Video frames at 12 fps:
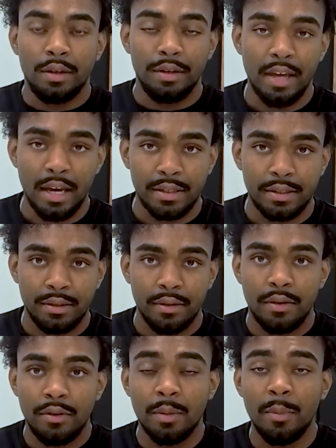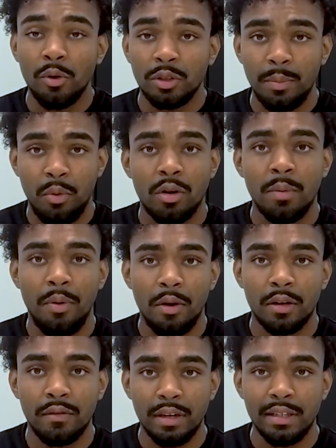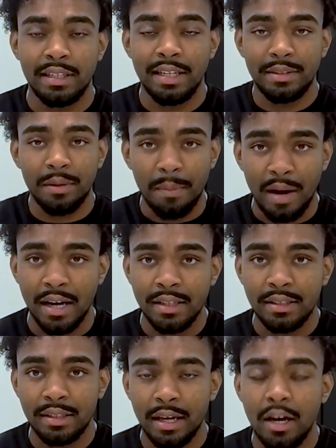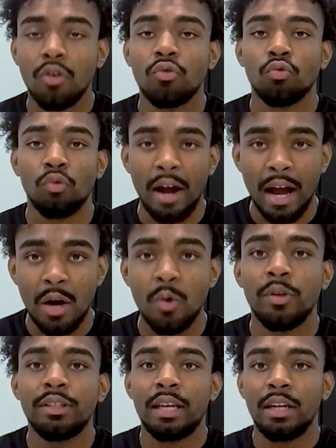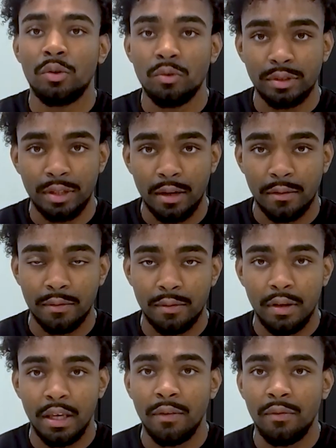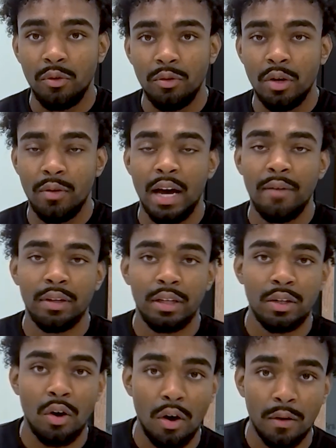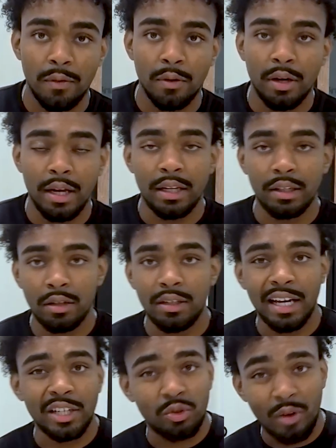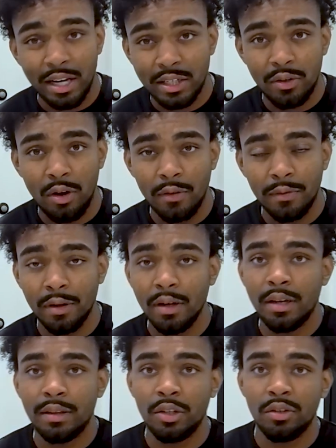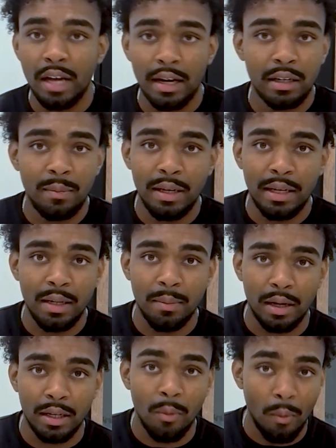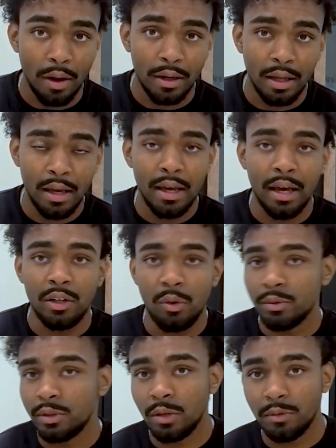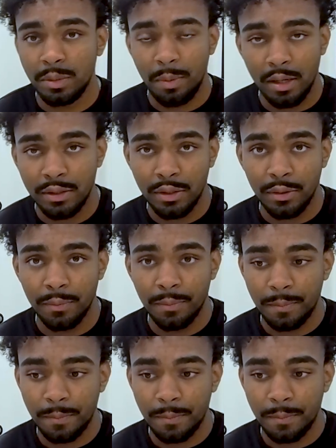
Next, the most important part of this is the mindset around the technical stuff. If you don't have a good offer and a good attraction offer, then you're not gonna make any money, 1, and no one's gonna respond to you.